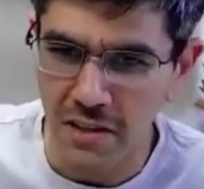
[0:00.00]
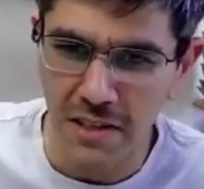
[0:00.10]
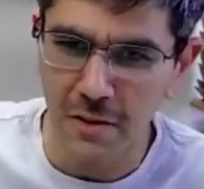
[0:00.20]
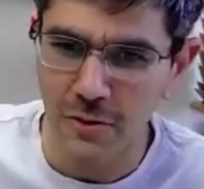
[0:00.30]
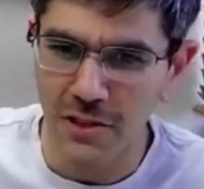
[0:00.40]
We
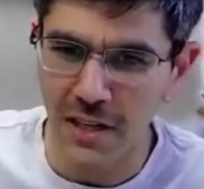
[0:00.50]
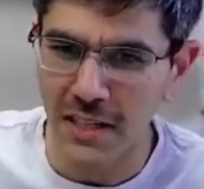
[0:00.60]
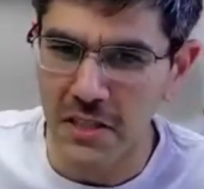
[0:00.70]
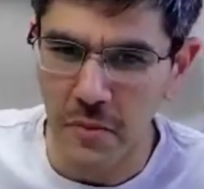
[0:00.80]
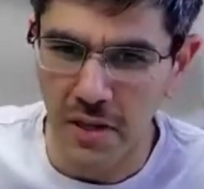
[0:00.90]
can use
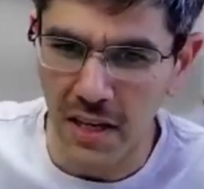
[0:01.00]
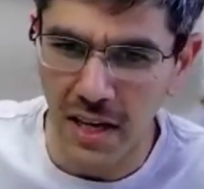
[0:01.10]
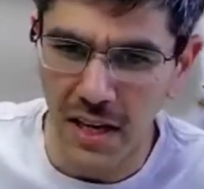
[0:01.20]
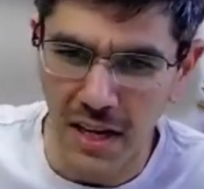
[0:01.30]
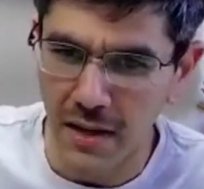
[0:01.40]
ChatGPT,
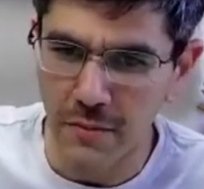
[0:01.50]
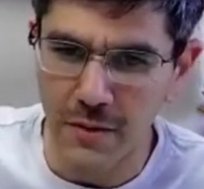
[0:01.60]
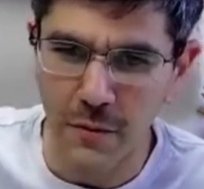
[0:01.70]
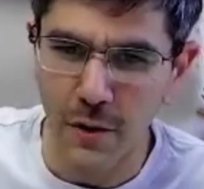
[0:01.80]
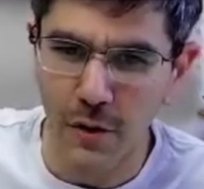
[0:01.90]

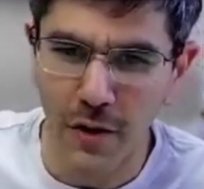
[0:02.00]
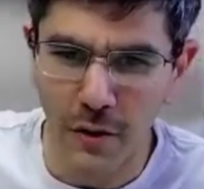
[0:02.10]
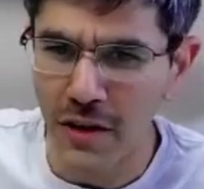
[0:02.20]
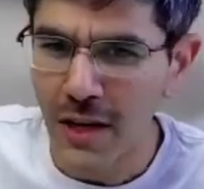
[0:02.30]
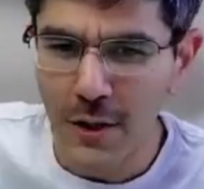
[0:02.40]
LLMs. We know how
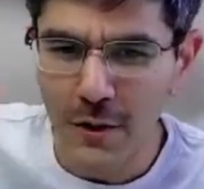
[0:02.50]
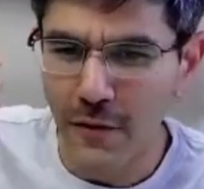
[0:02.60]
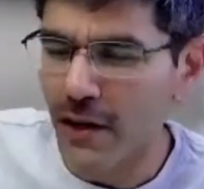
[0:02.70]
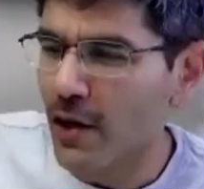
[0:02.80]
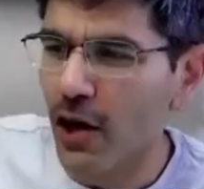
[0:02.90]
to. So
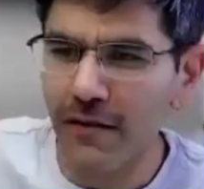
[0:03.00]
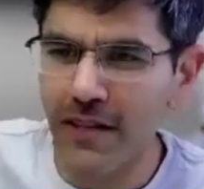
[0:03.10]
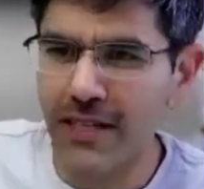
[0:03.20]
for a lot